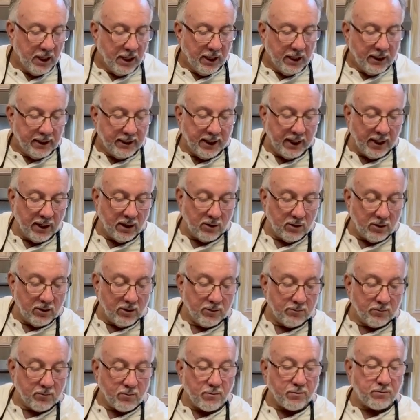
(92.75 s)
Now,
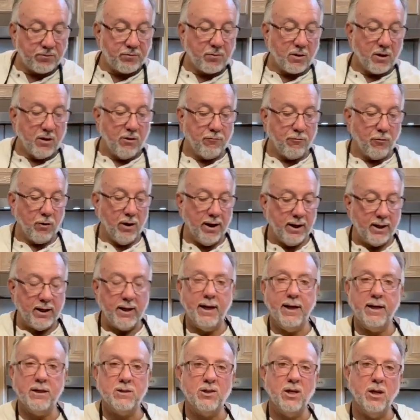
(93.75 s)
Frank
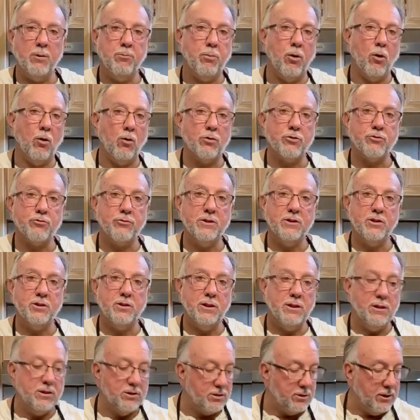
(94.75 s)
has a poultry
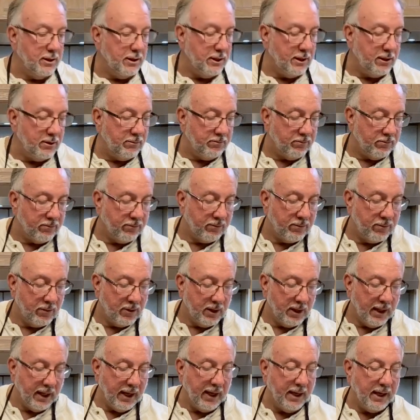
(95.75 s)
seasoning
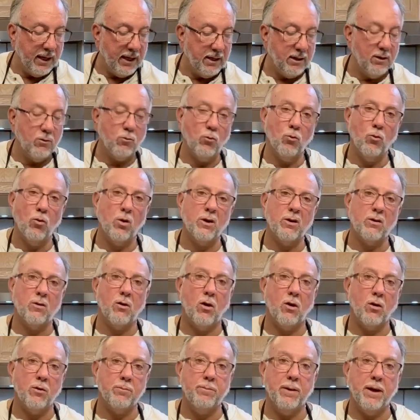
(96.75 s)
and one
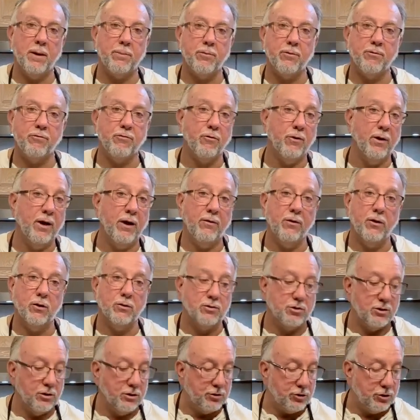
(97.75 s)
called pepper free. Those are
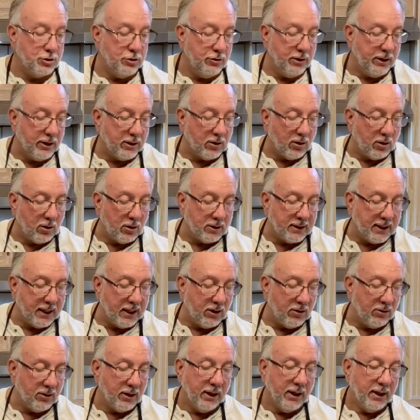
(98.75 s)
the two he called
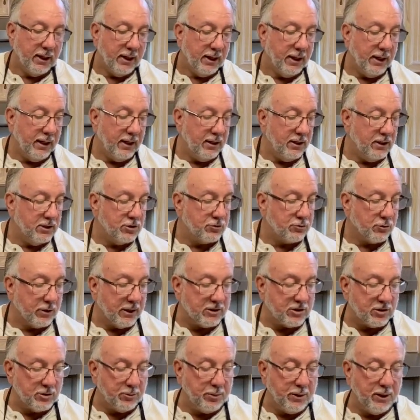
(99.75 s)
out in his
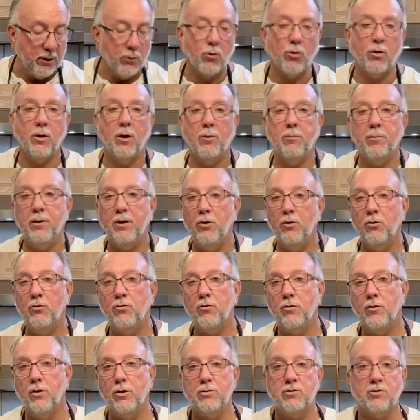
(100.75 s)
recipe. We're going to be using
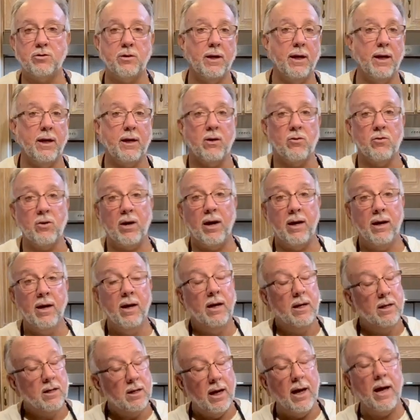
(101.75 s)
those today because I
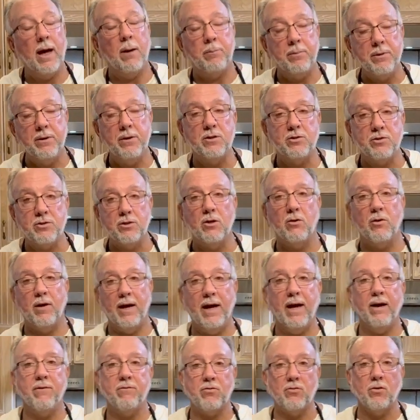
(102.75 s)
happen to still
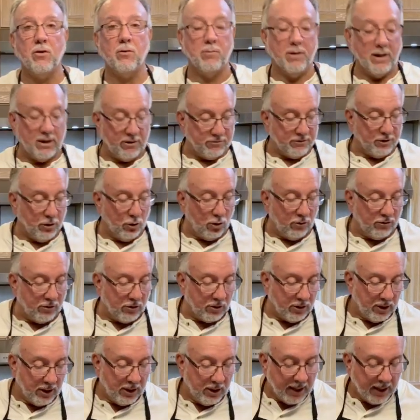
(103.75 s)
have some left over.
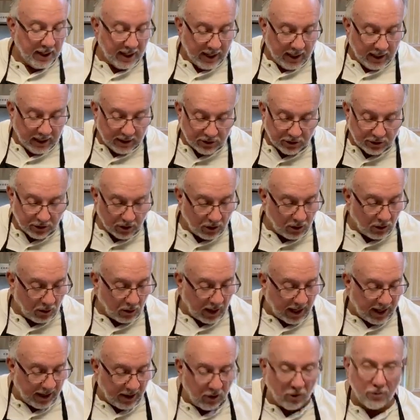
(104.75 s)
So
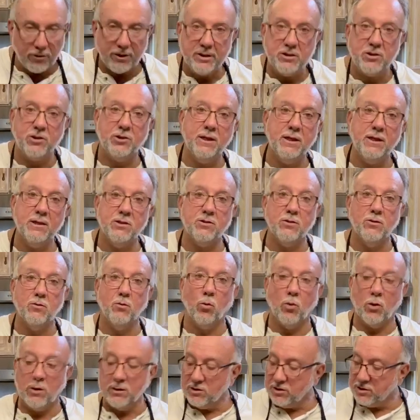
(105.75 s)
I already seasoned
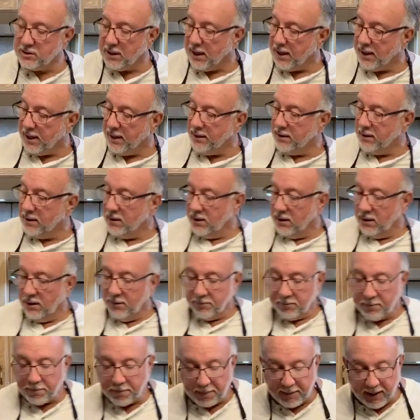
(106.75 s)
one side,
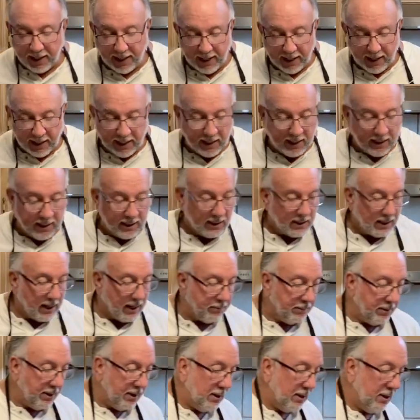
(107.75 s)
and
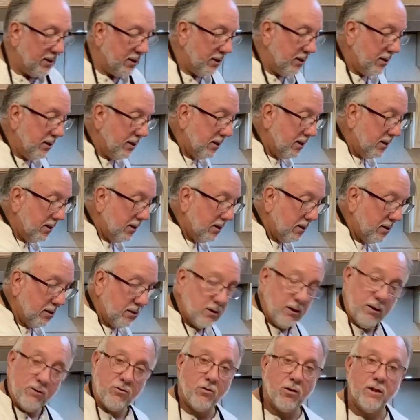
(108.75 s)

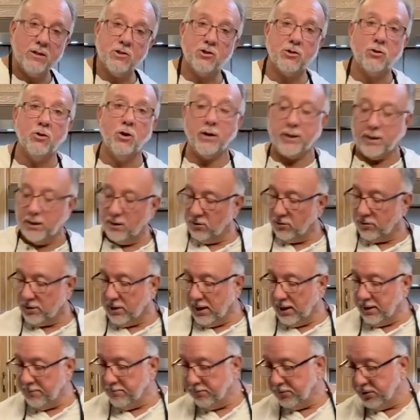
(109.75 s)
let's cook it,
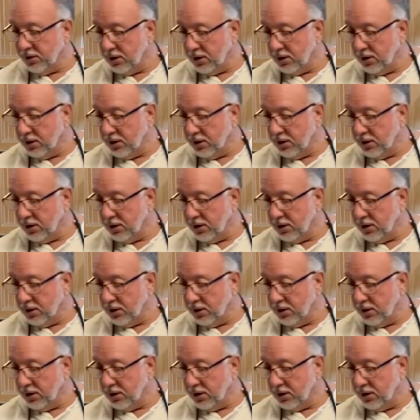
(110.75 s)
okay?